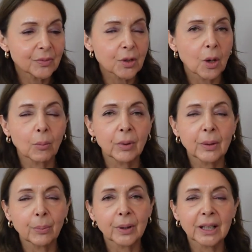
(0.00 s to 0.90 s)
top
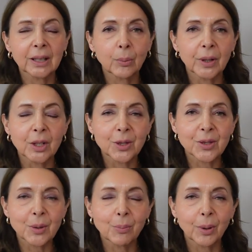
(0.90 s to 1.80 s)
lip a little bit
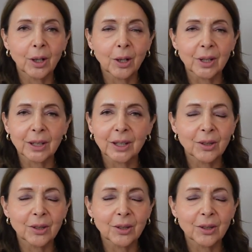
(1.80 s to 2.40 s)
just to blur it.